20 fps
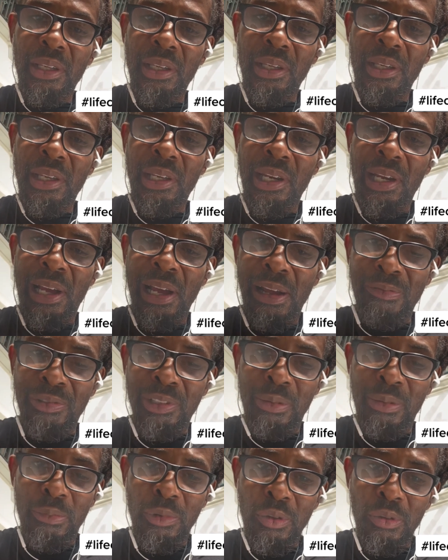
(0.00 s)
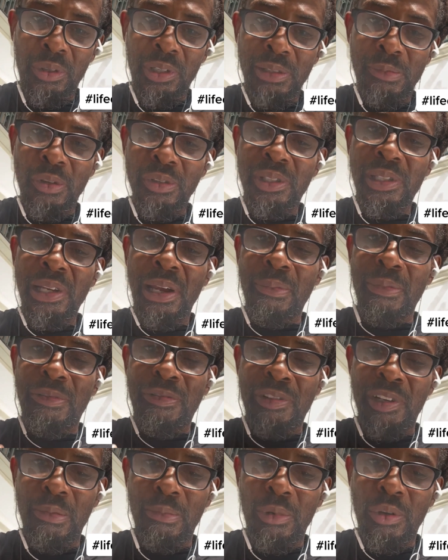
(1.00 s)
and a conflict mode. Because most of the time the
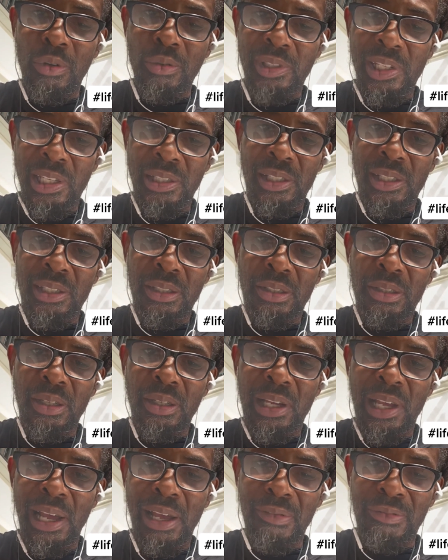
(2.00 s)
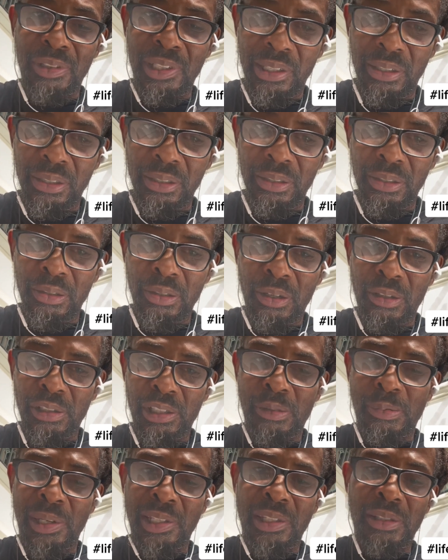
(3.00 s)
fear mode takes us into the conflict, you know,
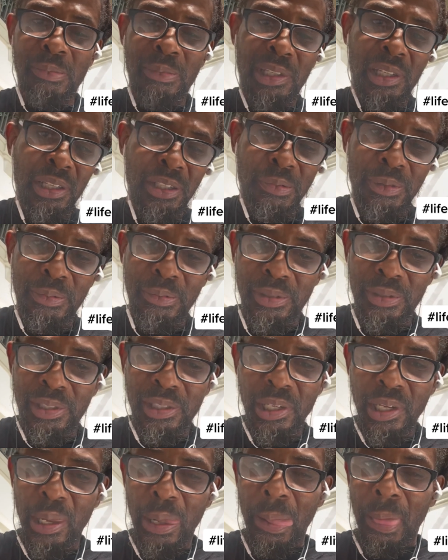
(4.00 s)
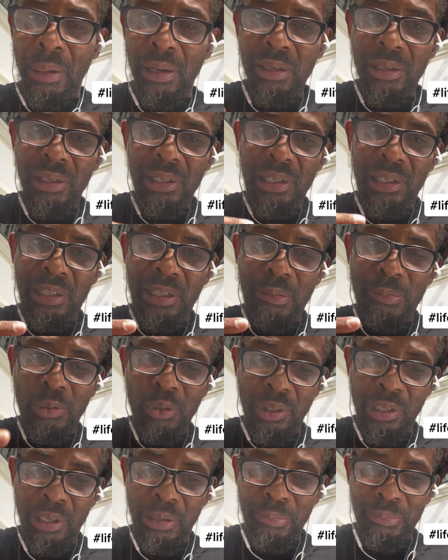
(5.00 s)
especially because we was
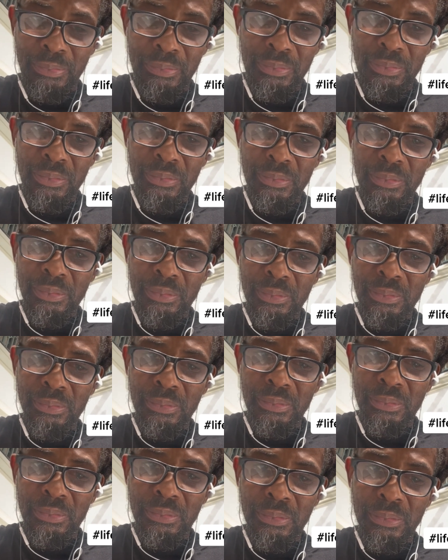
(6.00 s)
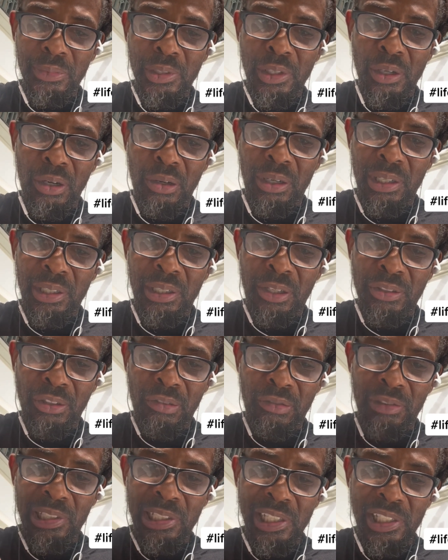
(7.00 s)
brought up, you know, under
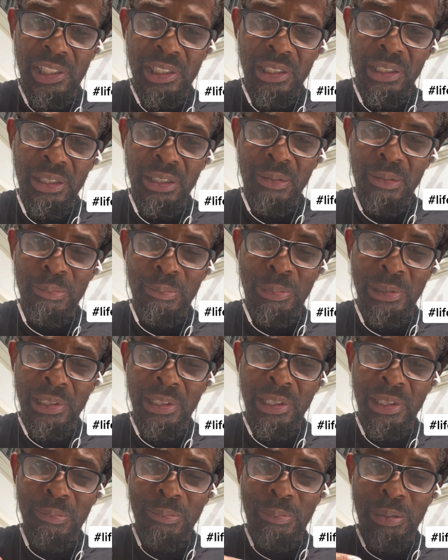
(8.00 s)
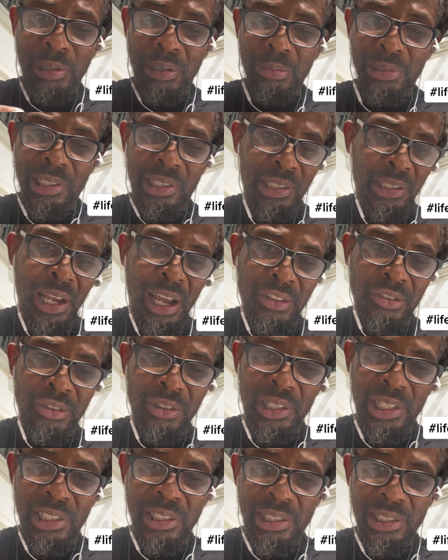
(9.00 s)
religion and public
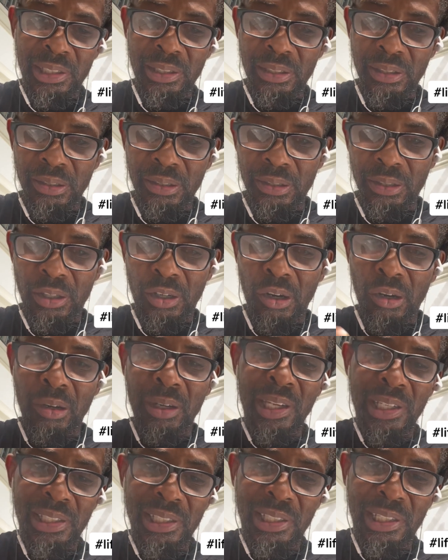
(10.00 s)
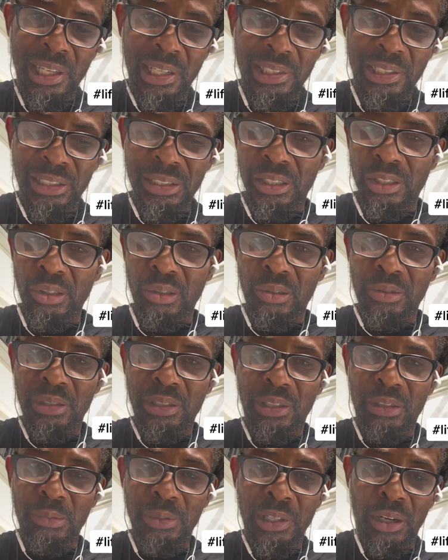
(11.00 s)
indoctrination called education. So, you
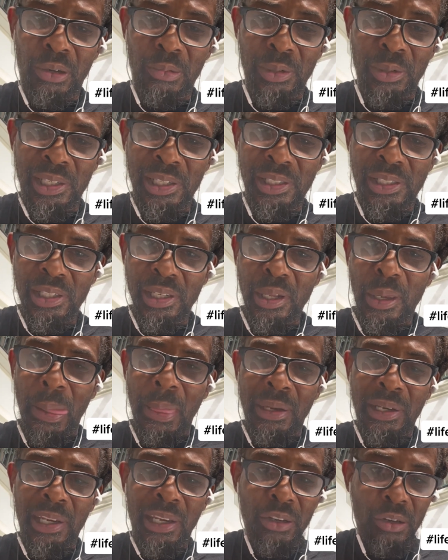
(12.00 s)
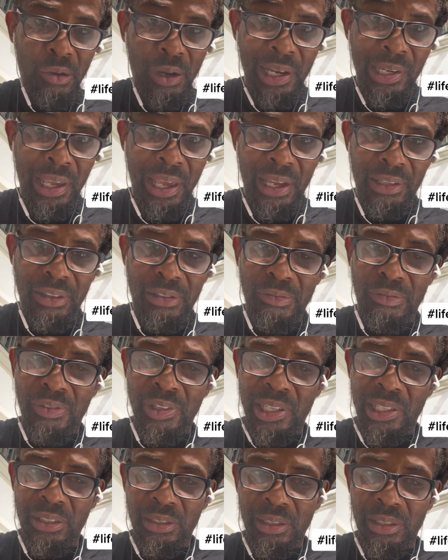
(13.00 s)
know, they know how to
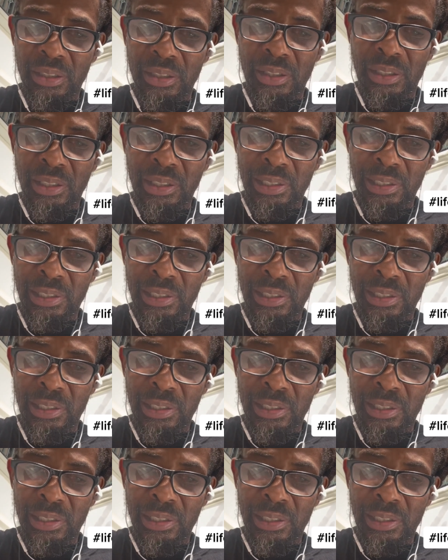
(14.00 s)
activate the